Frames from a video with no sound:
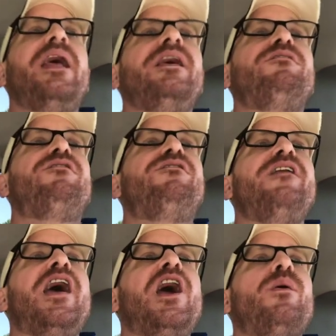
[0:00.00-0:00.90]
but it
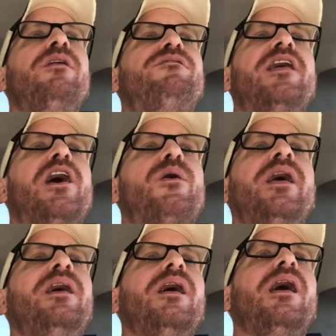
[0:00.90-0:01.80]
very,
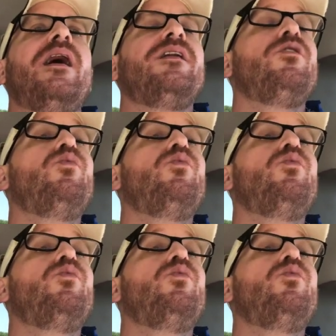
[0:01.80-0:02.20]
very